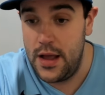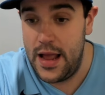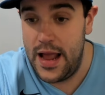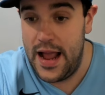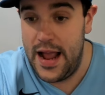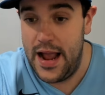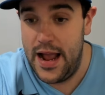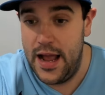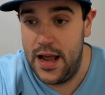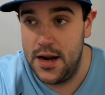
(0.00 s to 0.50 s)

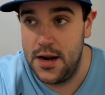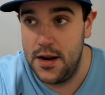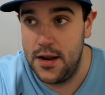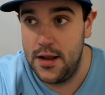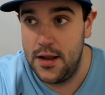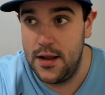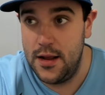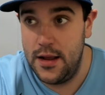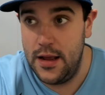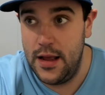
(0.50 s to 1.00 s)
And
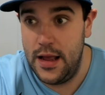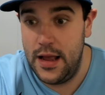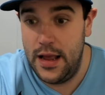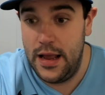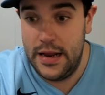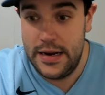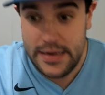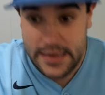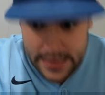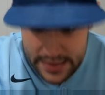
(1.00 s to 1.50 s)

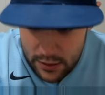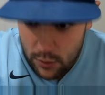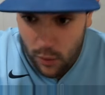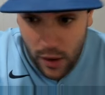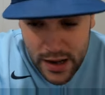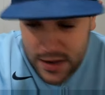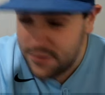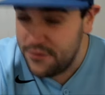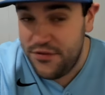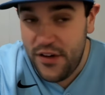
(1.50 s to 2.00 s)
it, it
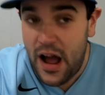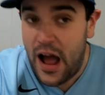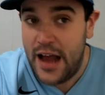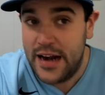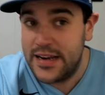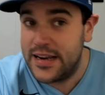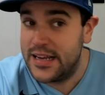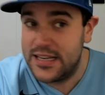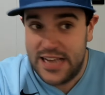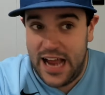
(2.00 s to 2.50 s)
wasn't
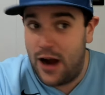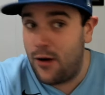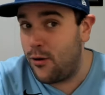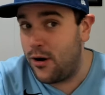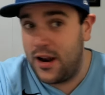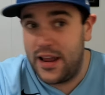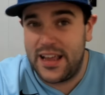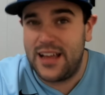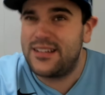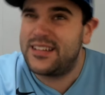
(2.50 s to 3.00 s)
fun because now
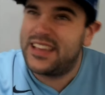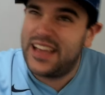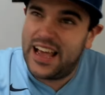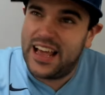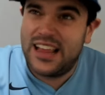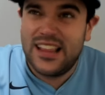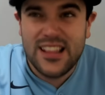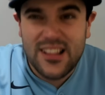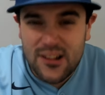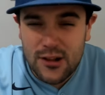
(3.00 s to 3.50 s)
we're like,
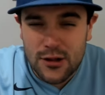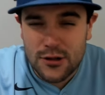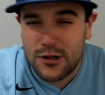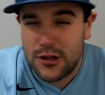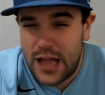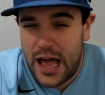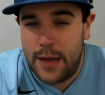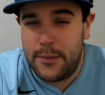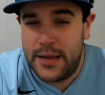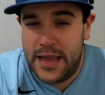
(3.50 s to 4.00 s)
okay, a little
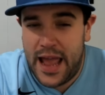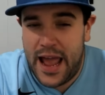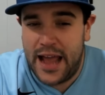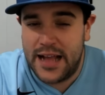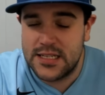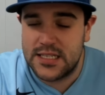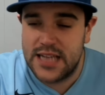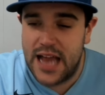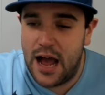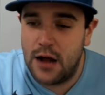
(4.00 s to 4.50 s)
clammy
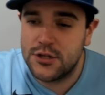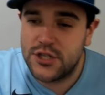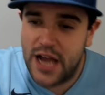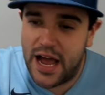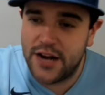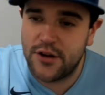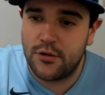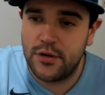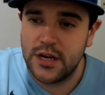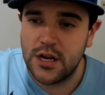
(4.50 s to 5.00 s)
hands now.
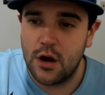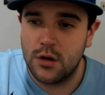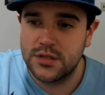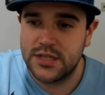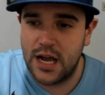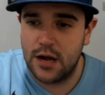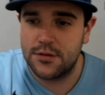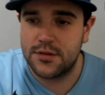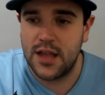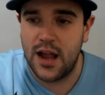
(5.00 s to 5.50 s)
Chad Green goes
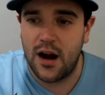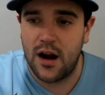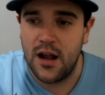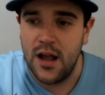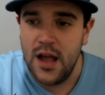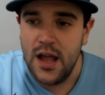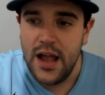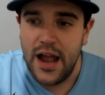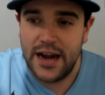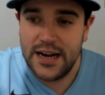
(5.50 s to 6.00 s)
out there
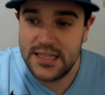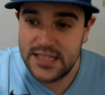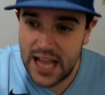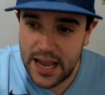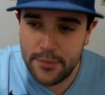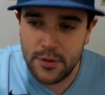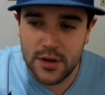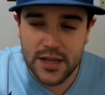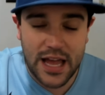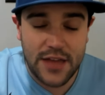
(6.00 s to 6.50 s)
and he's
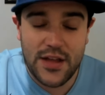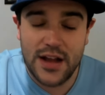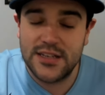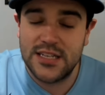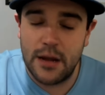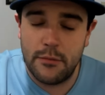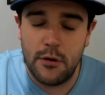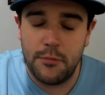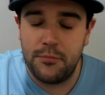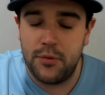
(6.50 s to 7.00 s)
able to get that
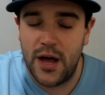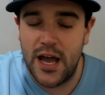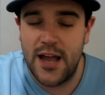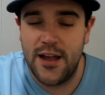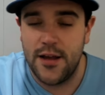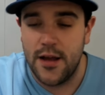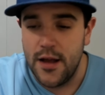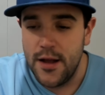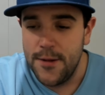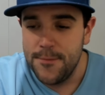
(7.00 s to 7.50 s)
double
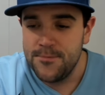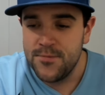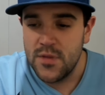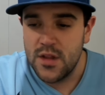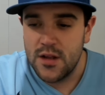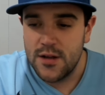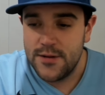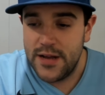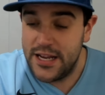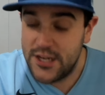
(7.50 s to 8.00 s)
play
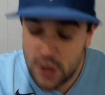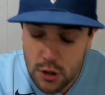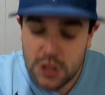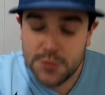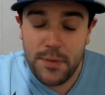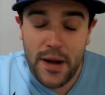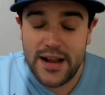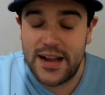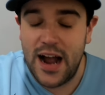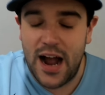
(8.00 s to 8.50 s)

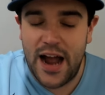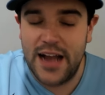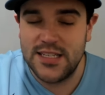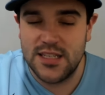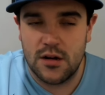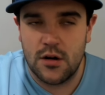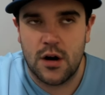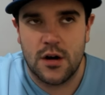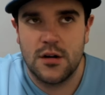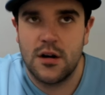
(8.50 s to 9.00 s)
induced by
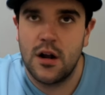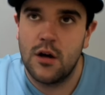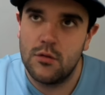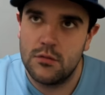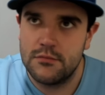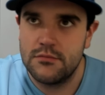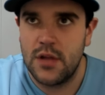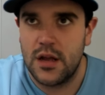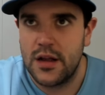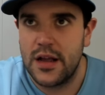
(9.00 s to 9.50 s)
or no,
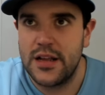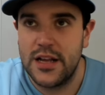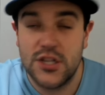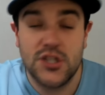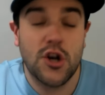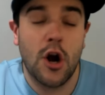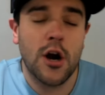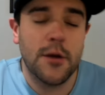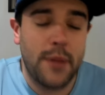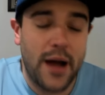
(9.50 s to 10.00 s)
I guess
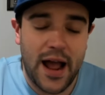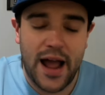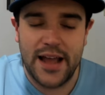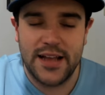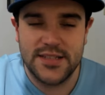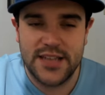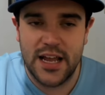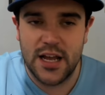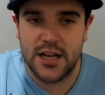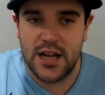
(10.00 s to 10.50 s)
started by
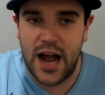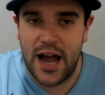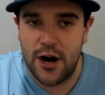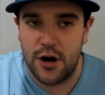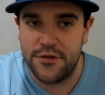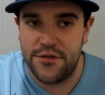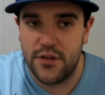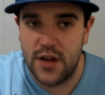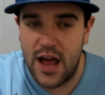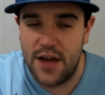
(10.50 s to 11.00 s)
Isaiah
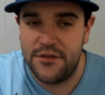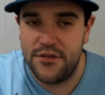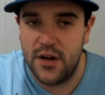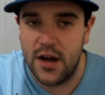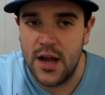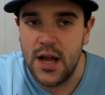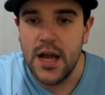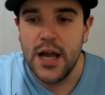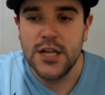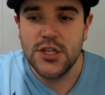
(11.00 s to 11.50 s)
Kiner
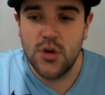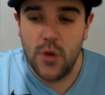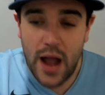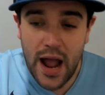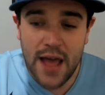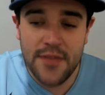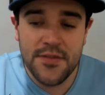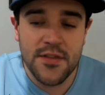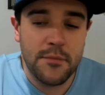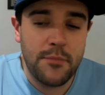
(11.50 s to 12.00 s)
Falefa to
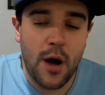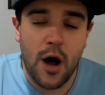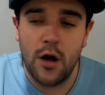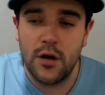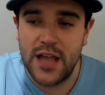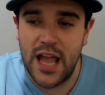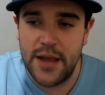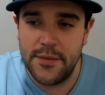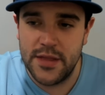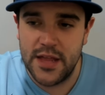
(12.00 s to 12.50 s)
end the ball
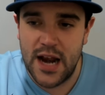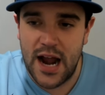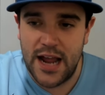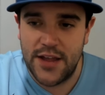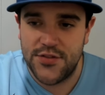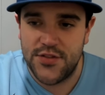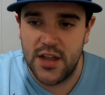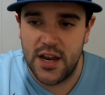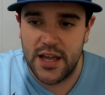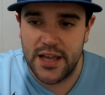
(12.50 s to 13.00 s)
game in the
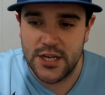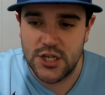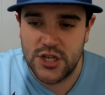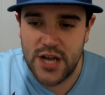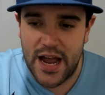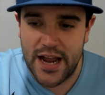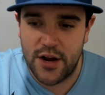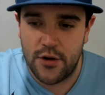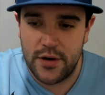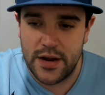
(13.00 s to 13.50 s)
ninth inning as
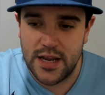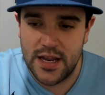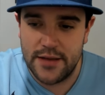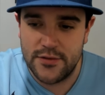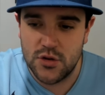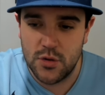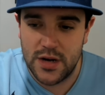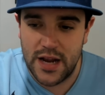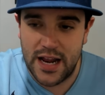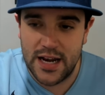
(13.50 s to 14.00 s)
Chad Green
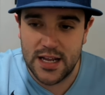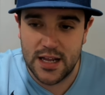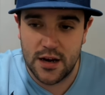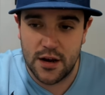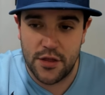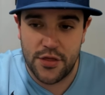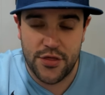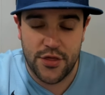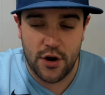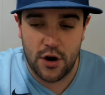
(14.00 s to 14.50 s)
gives you an inning in
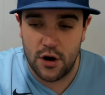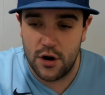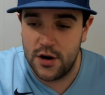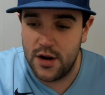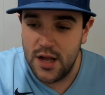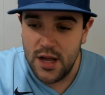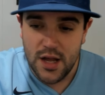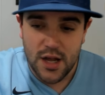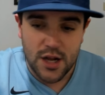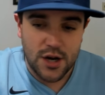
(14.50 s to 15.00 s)
the
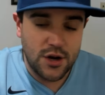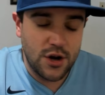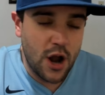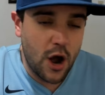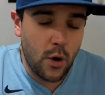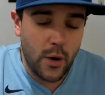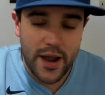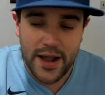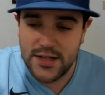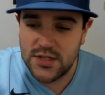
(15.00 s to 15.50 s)
third,
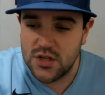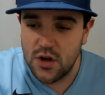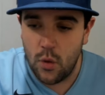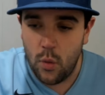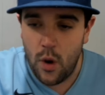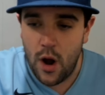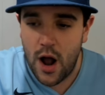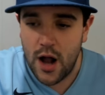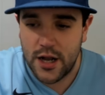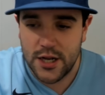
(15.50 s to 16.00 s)
no hits, a
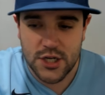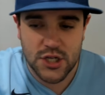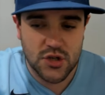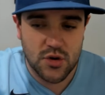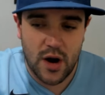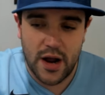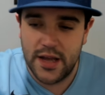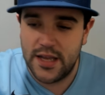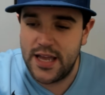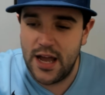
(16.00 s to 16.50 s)
walk, a
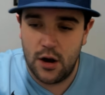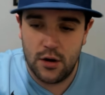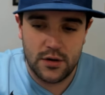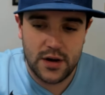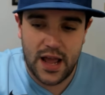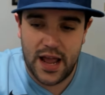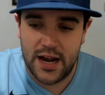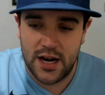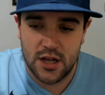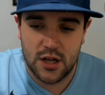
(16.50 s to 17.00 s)
strikeout,
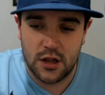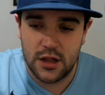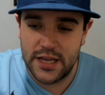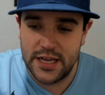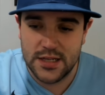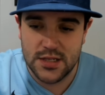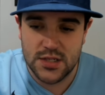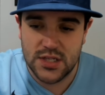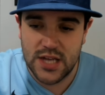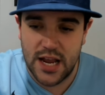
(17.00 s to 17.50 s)
and a
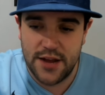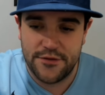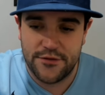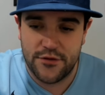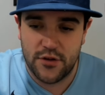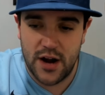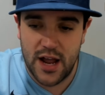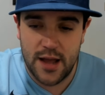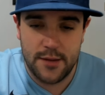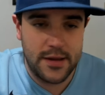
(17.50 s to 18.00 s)
clean save
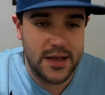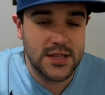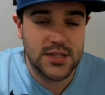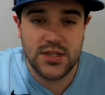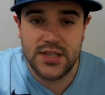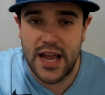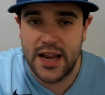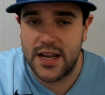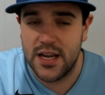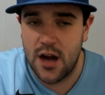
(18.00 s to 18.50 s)
for him, his
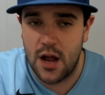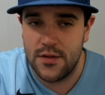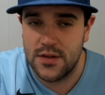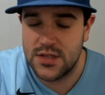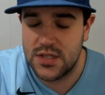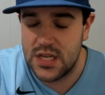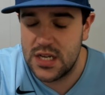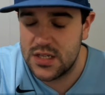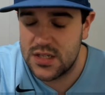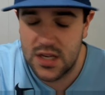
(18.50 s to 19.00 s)
second on the
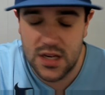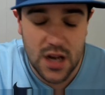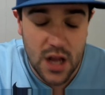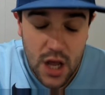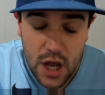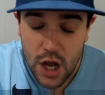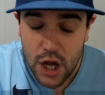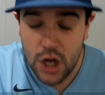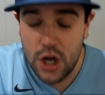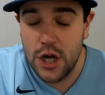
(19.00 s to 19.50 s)
season.
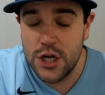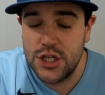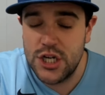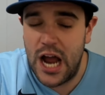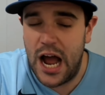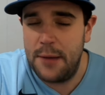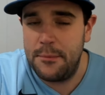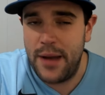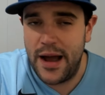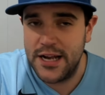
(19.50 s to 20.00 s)
Good
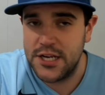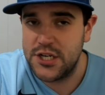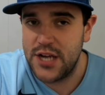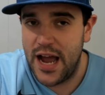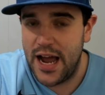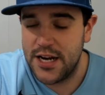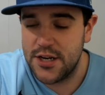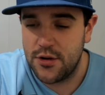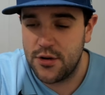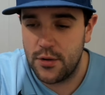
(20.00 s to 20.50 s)
job by
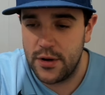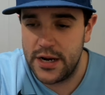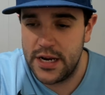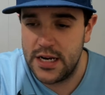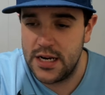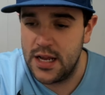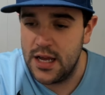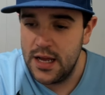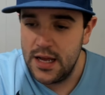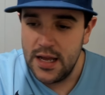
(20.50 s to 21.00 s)
Chad
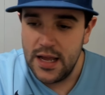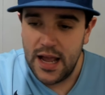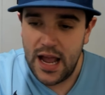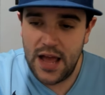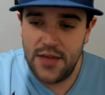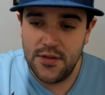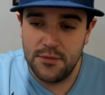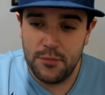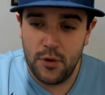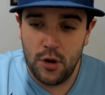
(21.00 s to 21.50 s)
Green
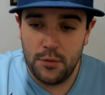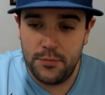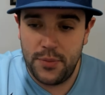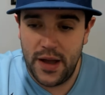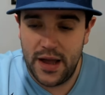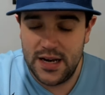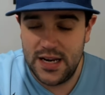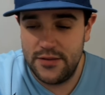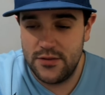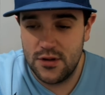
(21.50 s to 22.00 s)
and the
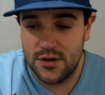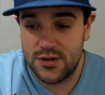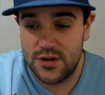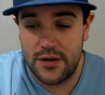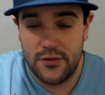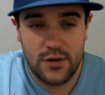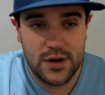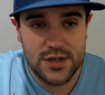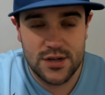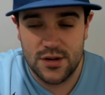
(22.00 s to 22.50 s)
bullpen, even though
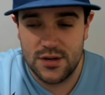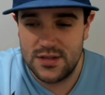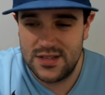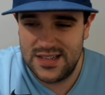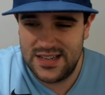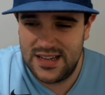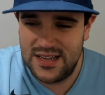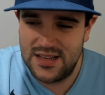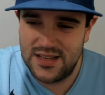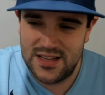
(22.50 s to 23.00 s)
Trevor Richards, yeah,
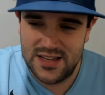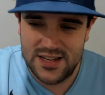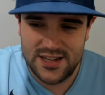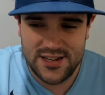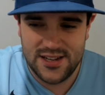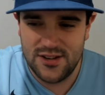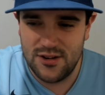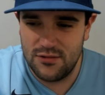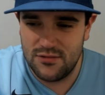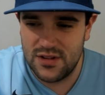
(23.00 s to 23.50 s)
yeah,
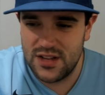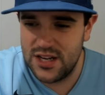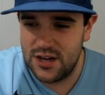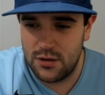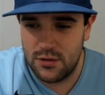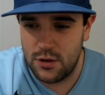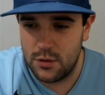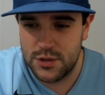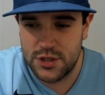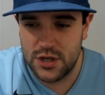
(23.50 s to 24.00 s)
you don't really
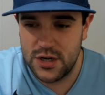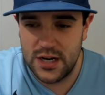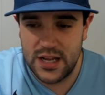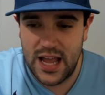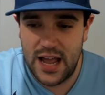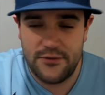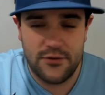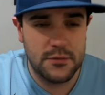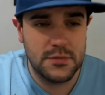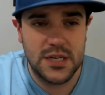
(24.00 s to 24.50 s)
don't know what you're going to
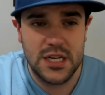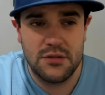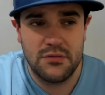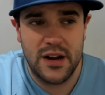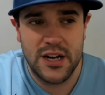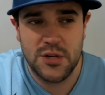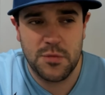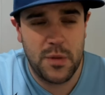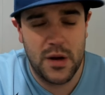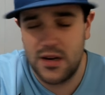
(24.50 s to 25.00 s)
get from T.
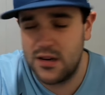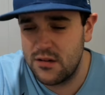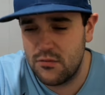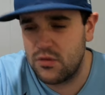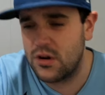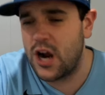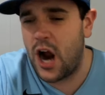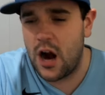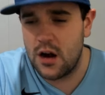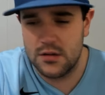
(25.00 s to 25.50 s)
Rich, but
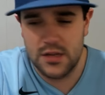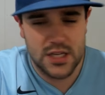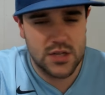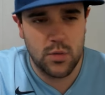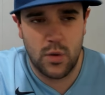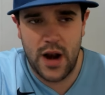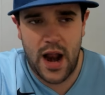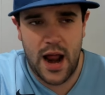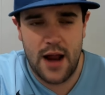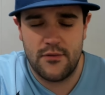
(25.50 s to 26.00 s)
regardless,
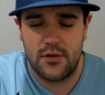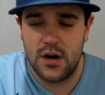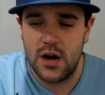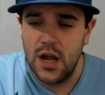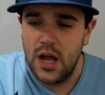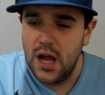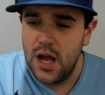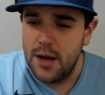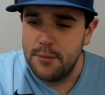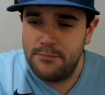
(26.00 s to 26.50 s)
whatever.
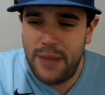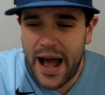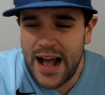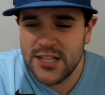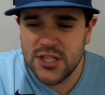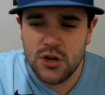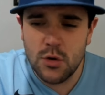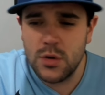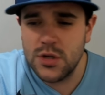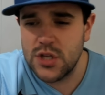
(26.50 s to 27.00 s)

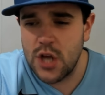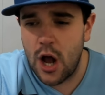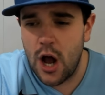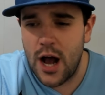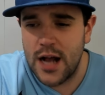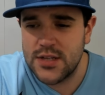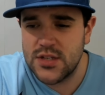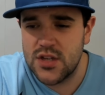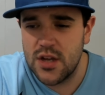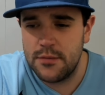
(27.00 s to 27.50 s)
Bassitt was
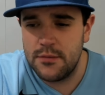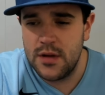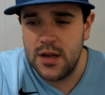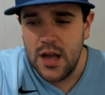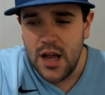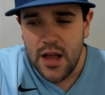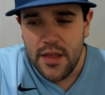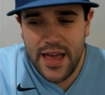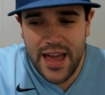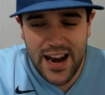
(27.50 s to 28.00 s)
awesome.
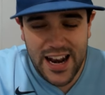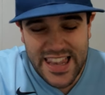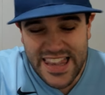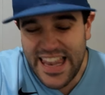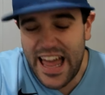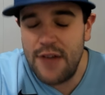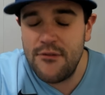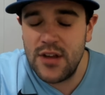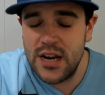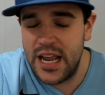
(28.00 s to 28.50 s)
They had
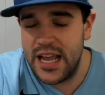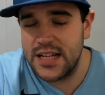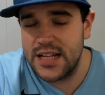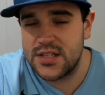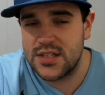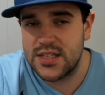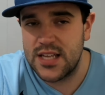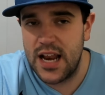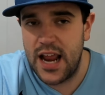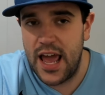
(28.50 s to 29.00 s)
11
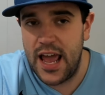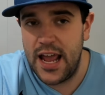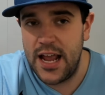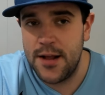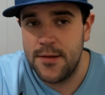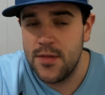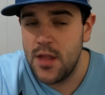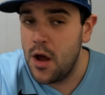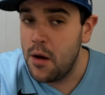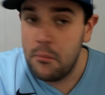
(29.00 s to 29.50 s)
hits
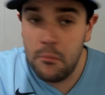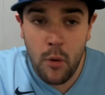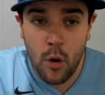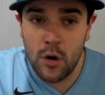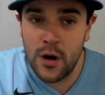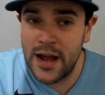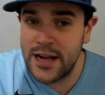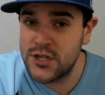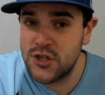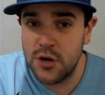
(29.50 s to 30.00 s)
today,
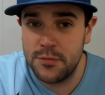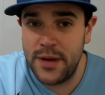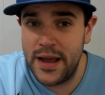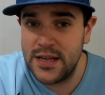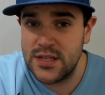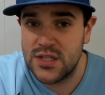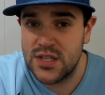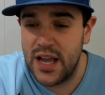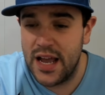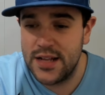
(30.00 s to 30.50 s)
more extra
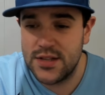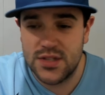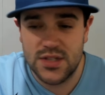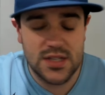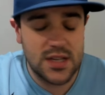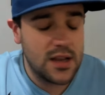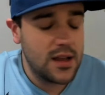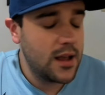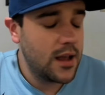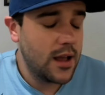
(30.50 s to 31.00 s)
base hits.